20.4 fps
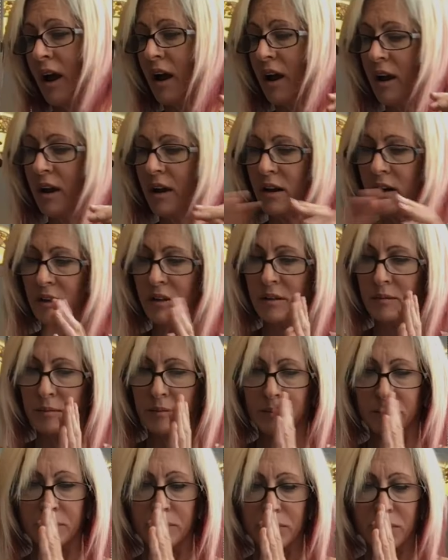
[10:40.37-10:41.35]

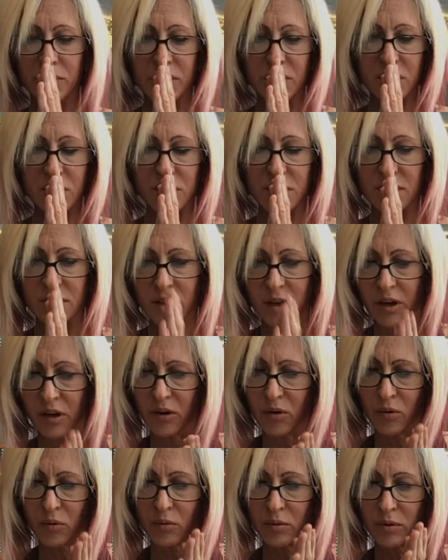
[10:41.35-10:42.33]
Um,
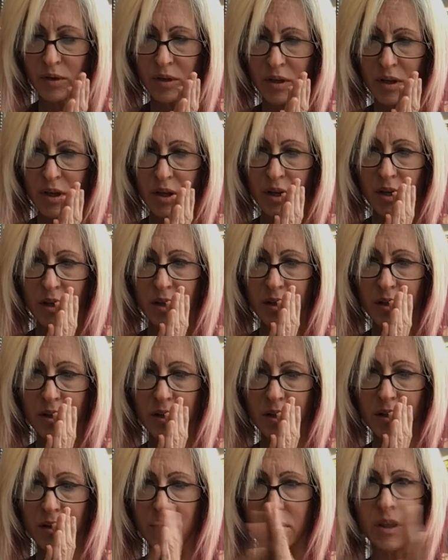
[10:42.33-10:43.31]
so
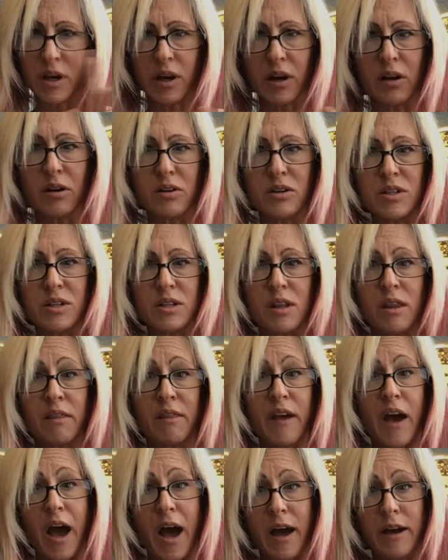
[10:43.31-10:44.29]
there's
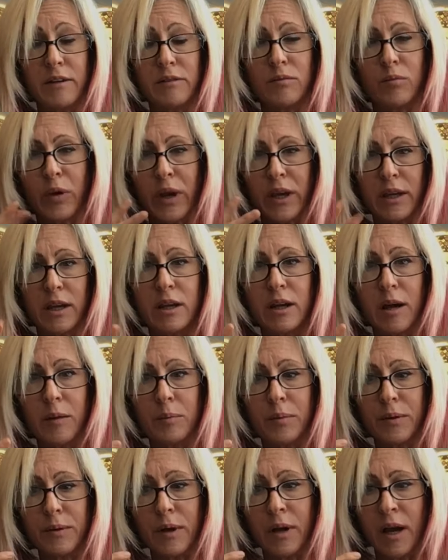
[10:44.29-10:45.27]
that waking up.
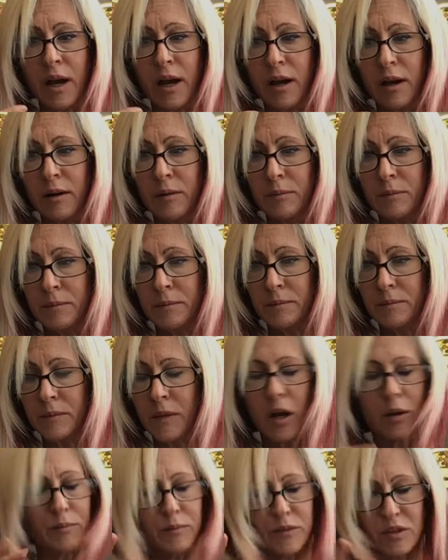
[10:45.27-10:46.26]
Um,
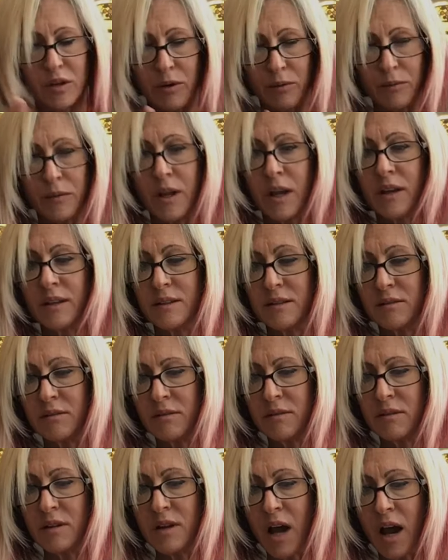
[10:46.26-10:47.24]
um no,
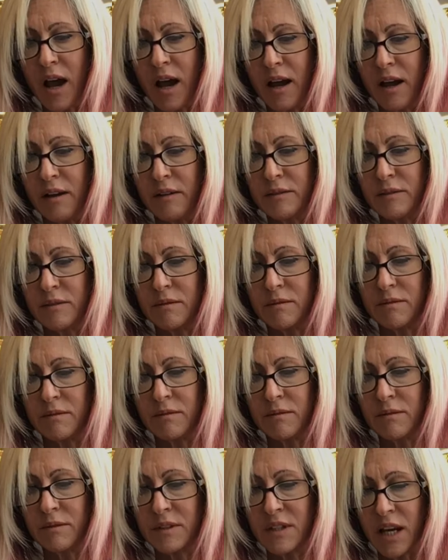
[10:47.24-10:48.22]
uh,
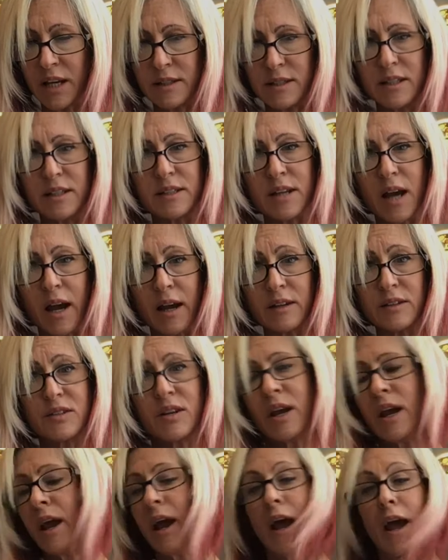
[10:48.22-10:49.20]
tech detox,
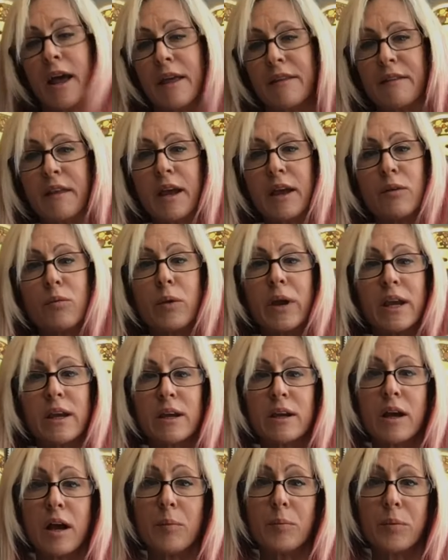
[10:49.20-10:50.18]
and then
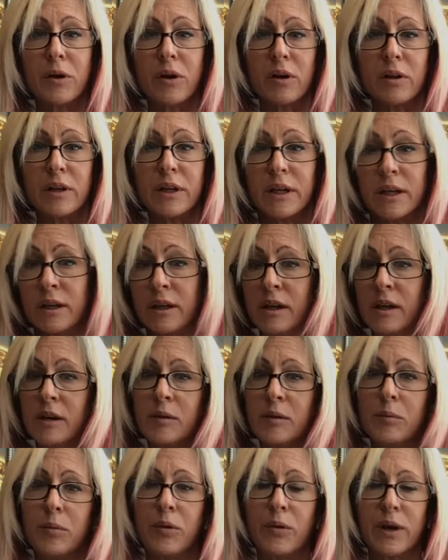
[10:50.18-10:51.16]
waking up early.
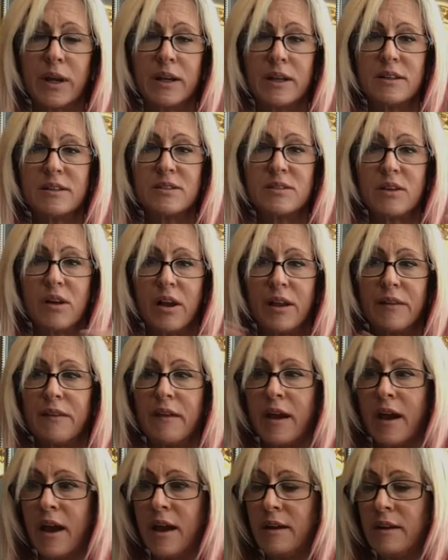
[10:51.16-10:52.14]
Point is on
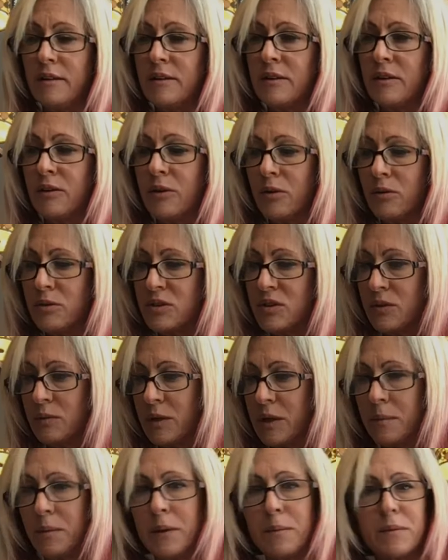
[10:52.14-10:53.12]
that. You know, so
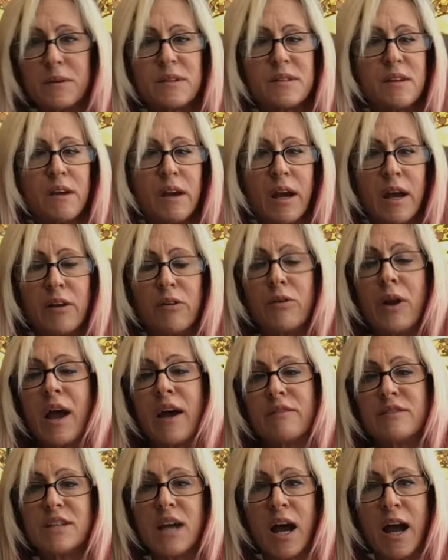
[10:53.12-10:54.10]
many people say I don't
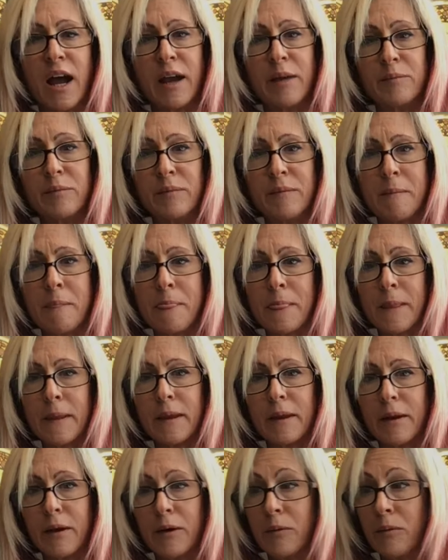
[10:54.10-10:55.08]
have time.
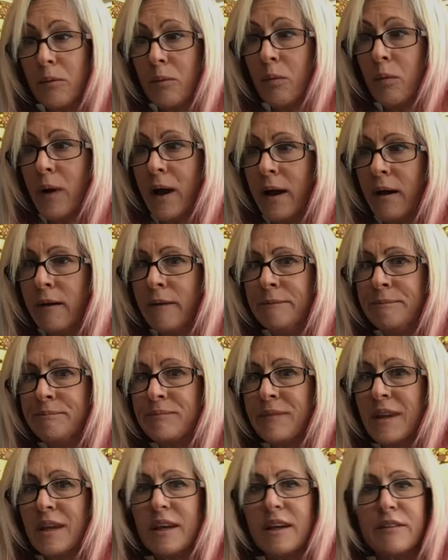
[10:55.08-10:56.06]
You know, well,
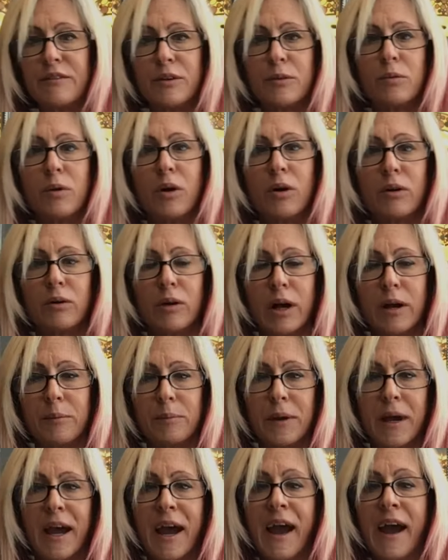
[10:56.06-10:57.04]
if you woke up
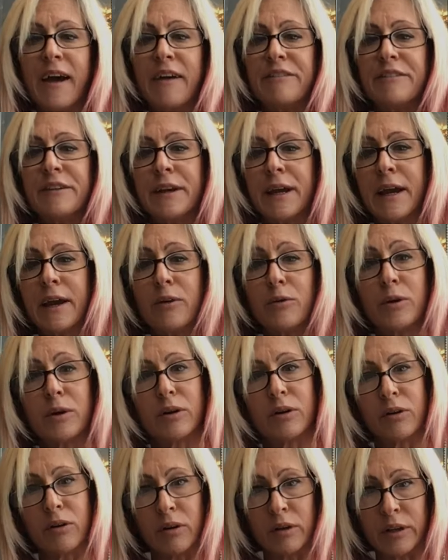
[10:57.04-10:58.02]
a half an hour
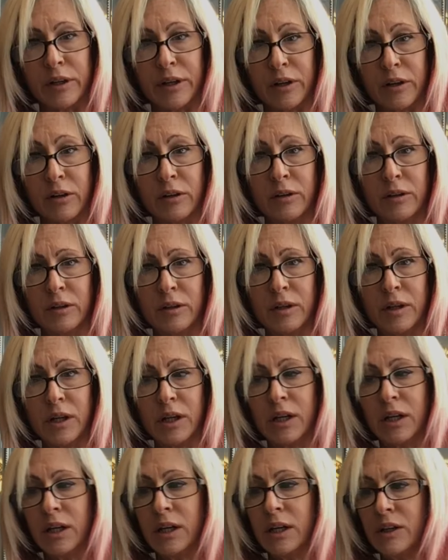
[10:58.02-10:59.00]
earlier,
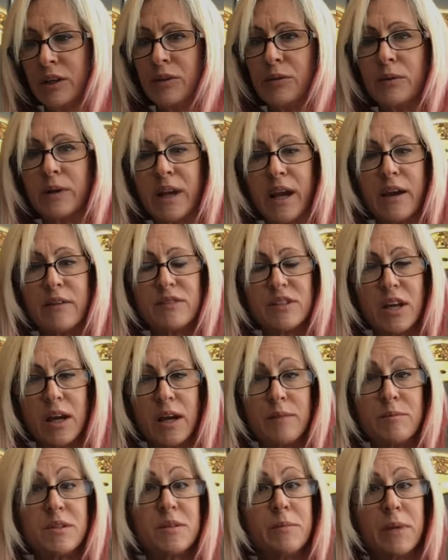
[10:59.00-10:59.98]
you would have
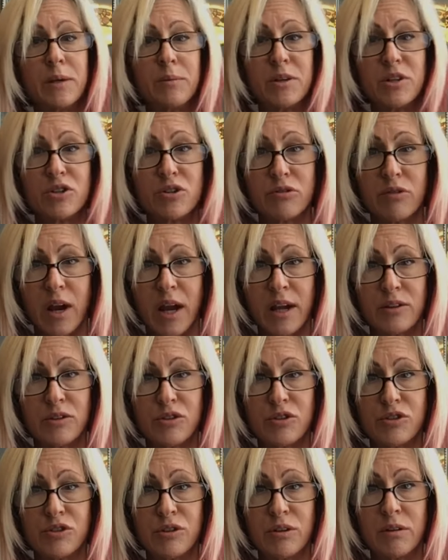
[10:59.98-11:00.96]
time to maybe
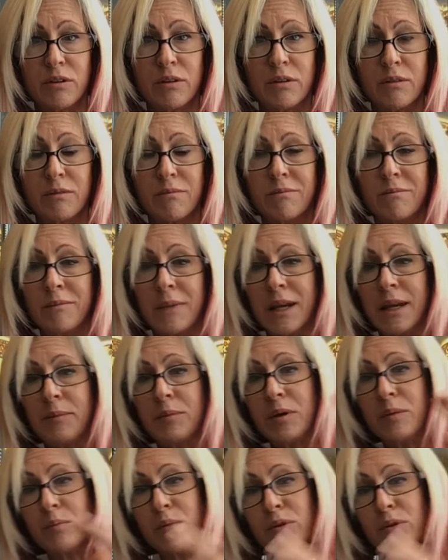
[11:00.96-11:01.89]
stretch maybe